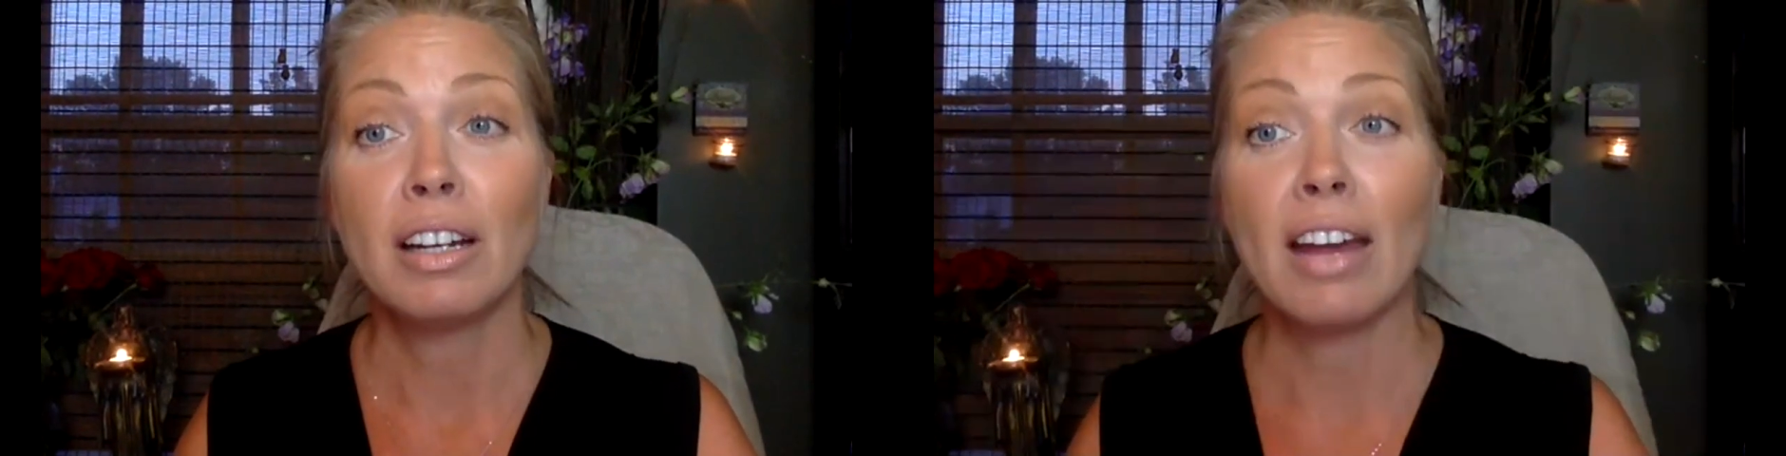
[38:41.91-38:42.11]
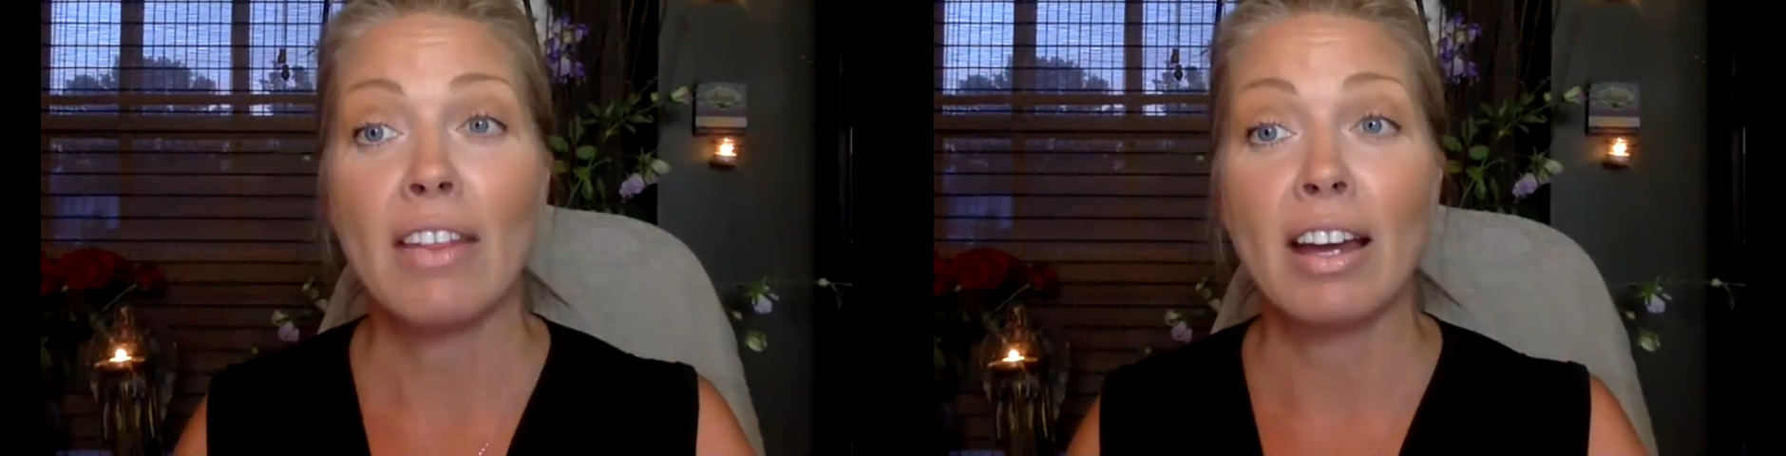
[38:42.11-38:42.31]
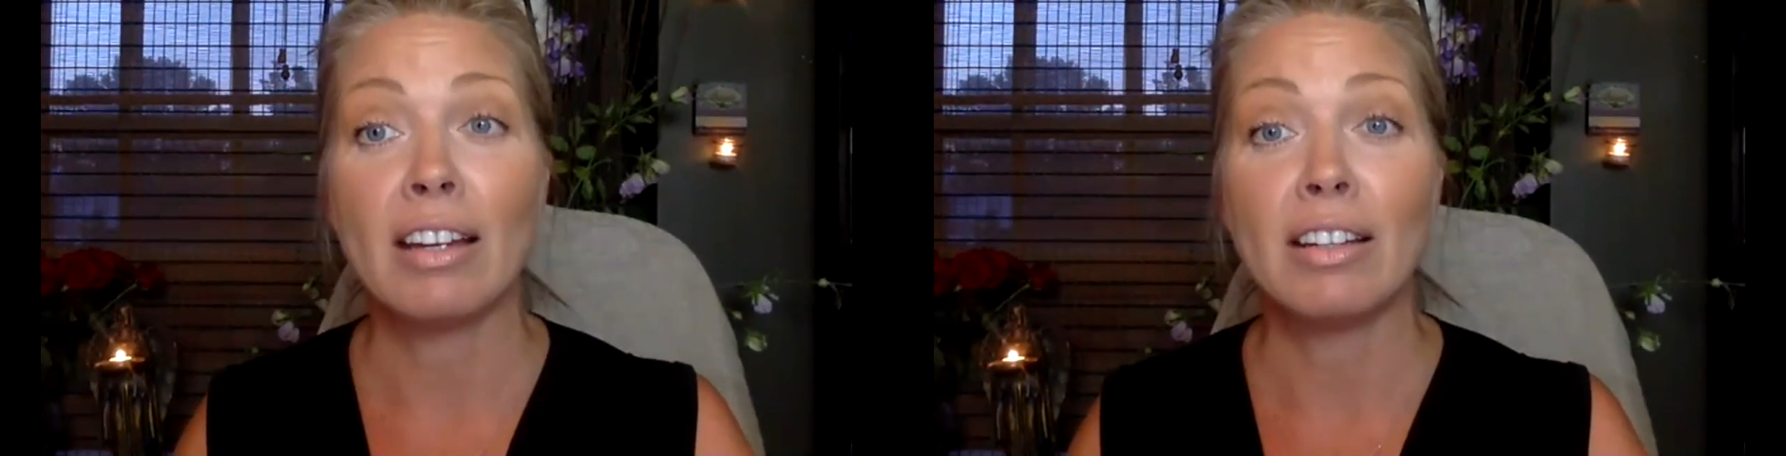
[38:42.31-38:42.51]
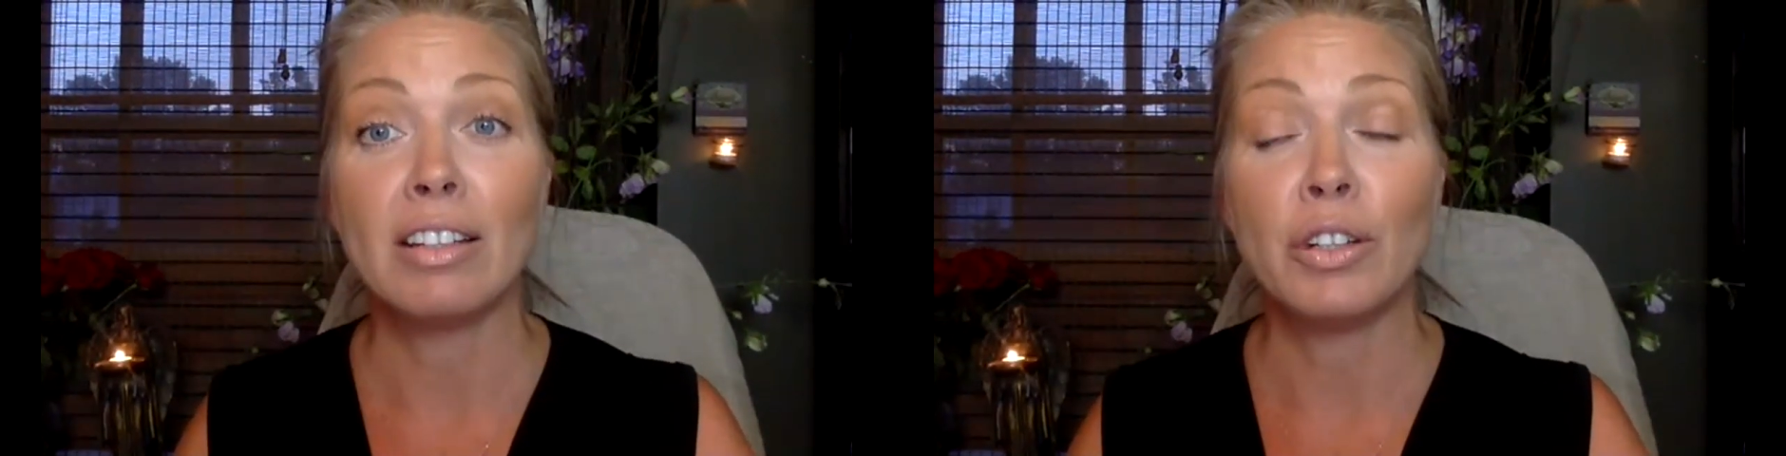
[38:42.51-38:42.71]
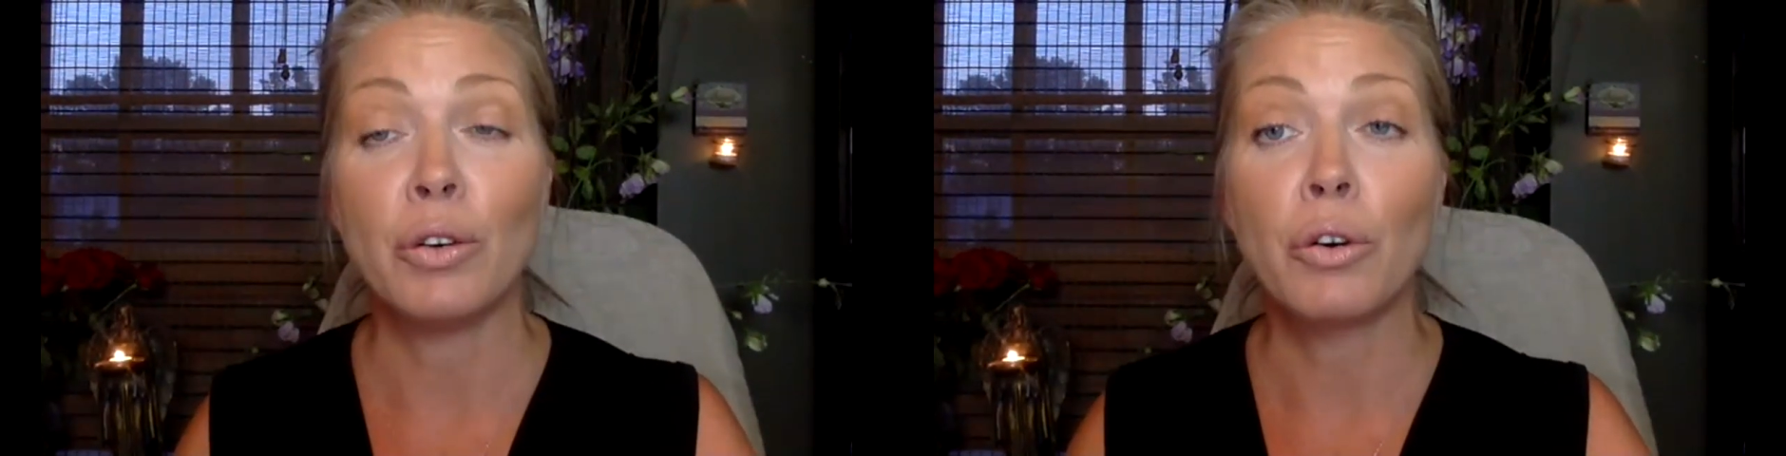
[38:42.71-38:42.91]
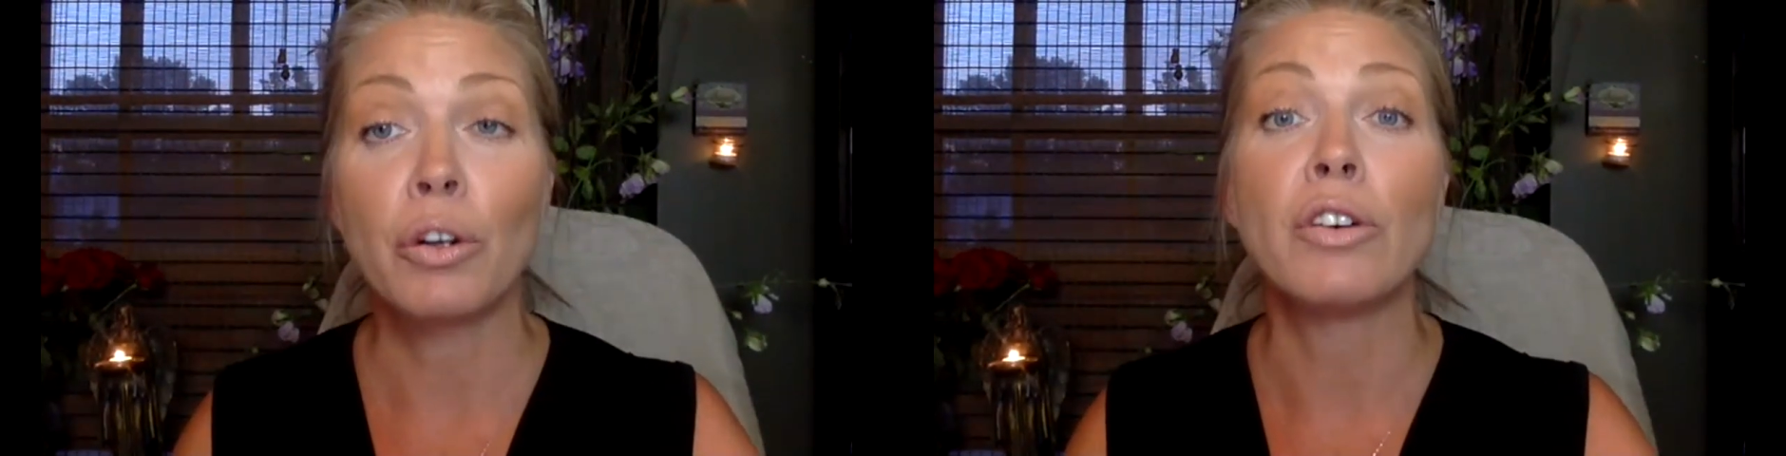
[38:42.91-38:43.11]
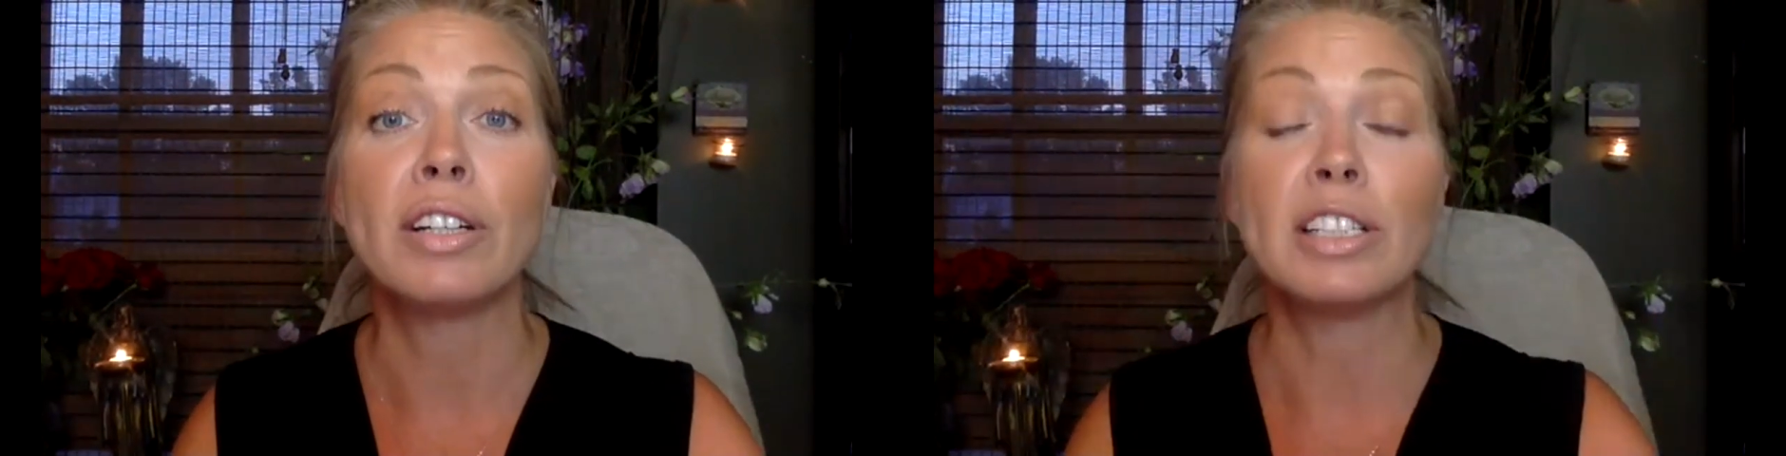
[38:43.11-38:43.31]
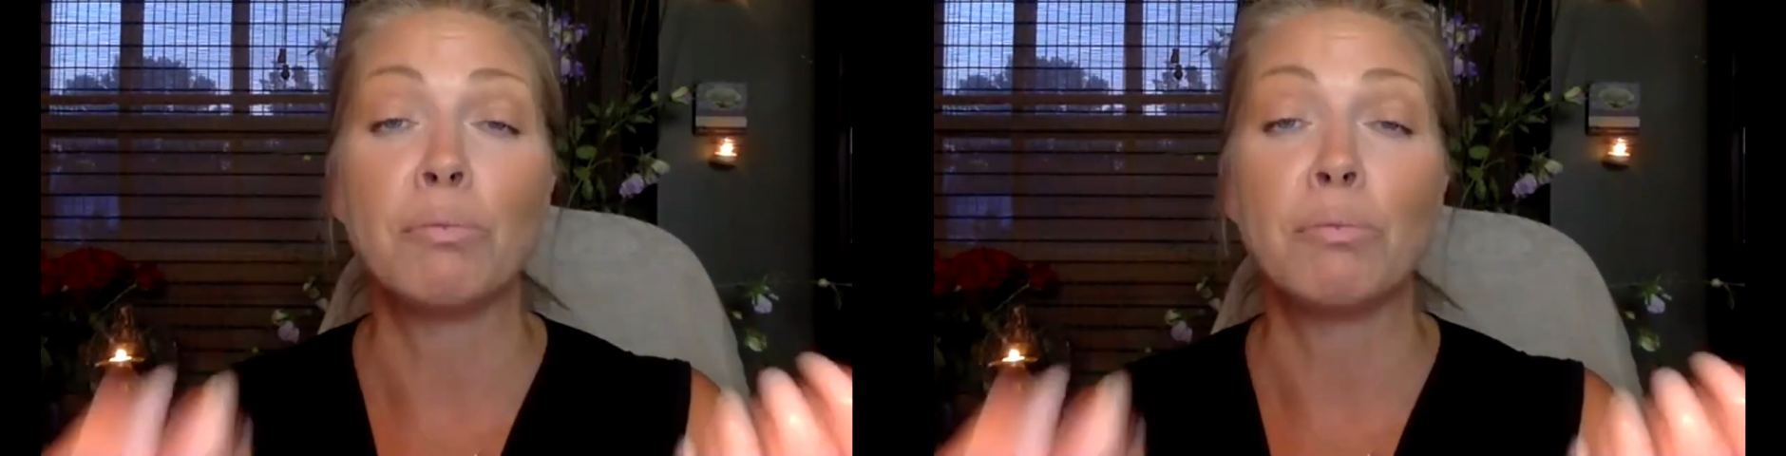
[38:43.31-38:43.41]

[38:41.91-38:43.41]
and then you're going to